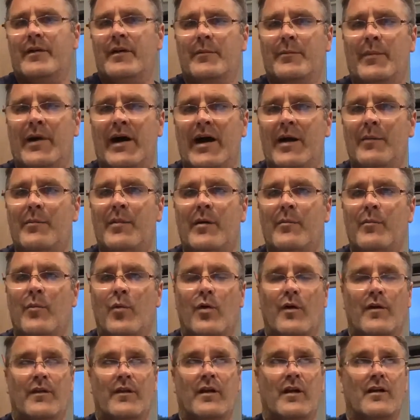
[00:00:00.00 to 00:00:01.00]
by it by
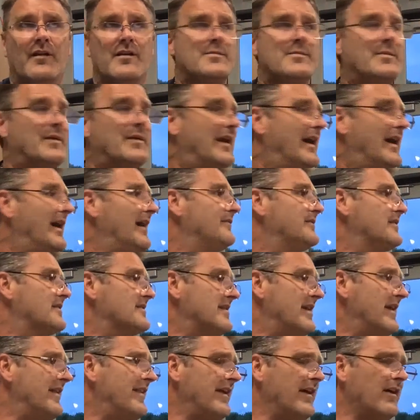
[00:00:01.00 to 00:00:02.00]
more than others. But I have to
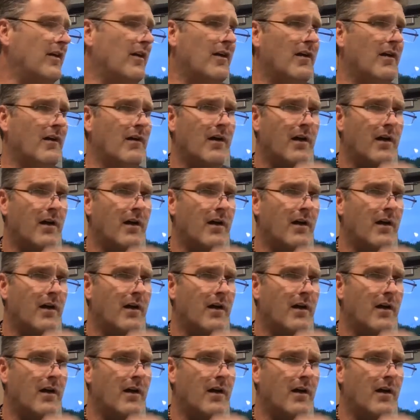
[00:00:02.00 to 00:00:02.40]
say, they all